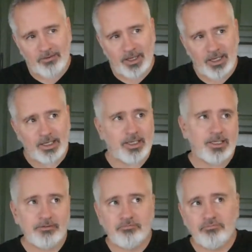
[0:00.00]
a
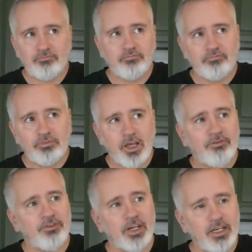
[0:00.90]

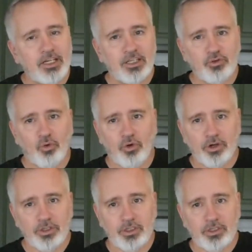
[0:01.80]
affinity
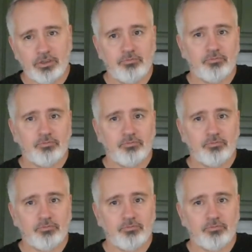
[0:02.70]
towards